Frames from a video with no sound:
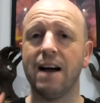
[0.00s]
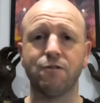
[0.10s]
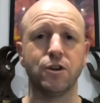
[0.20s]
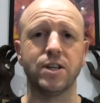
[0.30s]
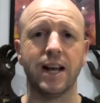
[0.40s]

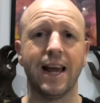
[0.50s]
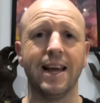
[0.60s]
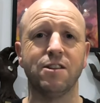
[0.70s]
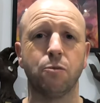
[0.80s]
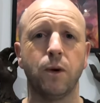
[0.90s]
after
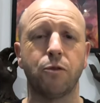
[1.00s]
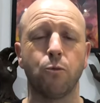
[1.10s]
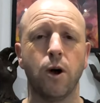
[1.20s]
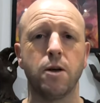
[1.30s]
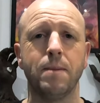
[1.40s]
delays with
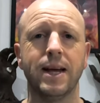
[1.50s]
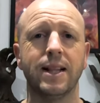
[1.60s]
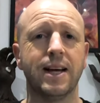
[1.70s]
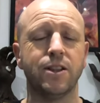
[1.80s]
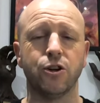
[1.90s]
Royal
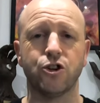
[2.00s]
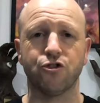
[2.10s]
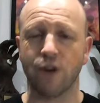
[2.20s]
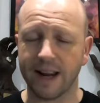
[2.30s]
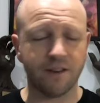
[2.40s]
Mail and their
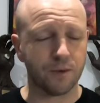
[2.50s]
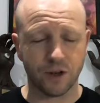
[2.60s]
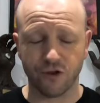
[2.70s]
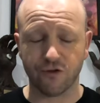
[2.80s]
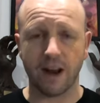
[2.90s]
strikes,
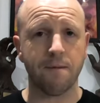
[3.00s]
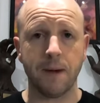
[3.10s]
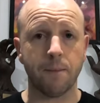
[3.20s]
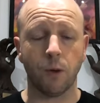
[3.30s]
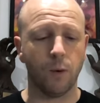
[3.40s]
which is driving
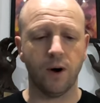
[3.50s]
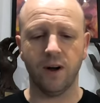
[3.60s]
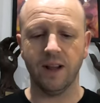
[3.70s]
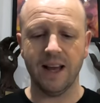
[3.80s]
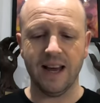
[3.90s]
me up the
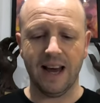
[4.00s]
wall.